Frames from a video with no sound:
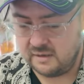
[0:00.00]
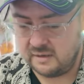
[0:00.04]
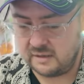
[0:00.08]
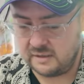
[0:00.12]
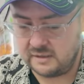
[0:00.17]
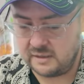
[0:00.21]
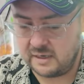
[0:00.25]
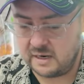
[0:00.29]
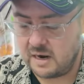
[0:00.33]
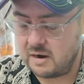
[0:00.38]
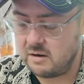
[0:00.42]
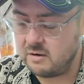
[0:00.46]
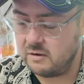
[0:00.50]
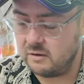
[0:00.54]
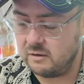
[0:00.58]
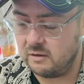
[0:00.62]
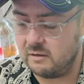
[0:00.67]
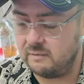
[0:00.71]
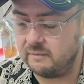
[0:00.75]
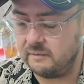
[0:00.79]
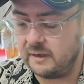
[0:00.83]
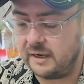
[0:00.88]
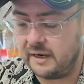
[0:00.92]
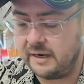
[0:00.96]
the Tarot
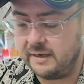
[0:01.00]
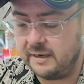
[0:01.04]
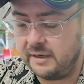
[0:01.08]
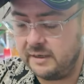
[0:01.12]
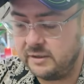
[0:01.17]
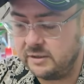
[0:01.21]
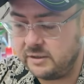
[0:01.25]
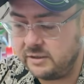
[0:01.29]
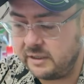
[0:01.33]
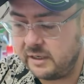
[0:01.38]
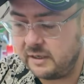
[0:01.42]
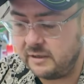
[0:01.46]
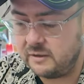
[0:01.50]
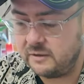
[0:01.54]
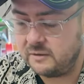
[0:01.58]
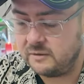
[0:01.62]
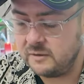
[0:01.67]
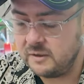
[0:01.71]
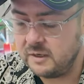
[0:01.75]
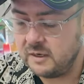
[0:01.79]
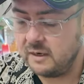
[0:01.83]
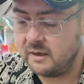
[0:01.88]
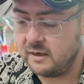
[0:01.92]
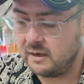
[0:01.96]
of Light and
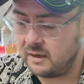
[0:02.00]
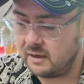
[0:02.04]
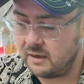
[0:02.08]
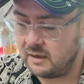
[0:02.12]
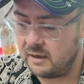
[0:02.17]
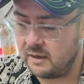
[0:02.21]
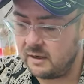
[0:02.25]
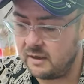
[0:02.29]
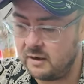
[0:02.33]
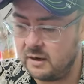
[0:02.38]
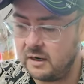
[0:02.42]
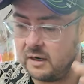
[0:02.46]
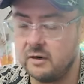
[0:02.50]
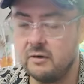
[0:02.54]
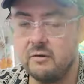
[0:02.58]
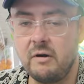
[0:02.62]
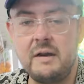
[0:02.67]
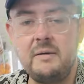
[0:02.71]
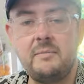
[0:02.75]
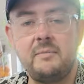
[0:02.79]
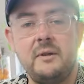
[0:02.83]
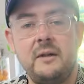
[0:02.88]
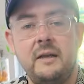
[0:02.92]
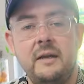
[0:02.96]
Shadow are a
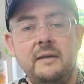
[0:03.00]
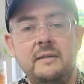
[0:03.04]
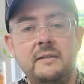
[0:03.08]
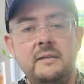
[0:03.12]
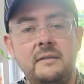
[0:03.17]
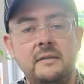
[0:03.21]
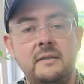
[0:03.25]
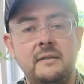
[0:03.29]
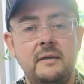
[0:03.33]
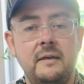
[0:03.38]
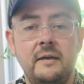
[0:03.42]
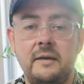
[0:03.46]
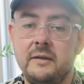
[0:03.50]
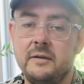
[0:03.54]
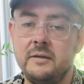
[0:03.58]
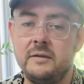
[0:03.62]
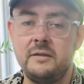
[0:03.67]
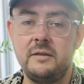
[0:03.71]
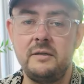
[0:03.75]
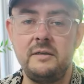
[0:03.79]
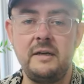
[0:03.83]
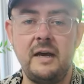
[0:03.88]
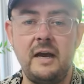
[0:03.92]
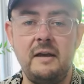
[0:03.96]
great place
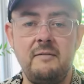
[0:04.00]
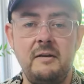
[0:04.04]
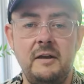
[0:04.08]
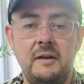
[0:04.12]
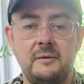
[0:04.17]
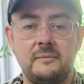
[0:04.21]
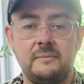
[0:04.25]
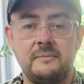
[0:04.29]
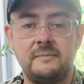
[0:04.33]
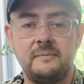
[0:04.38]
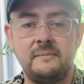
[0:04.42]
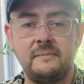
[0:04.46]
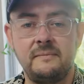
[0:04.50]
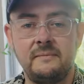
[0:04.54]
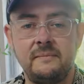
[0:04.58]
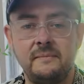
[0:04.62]
to dive in.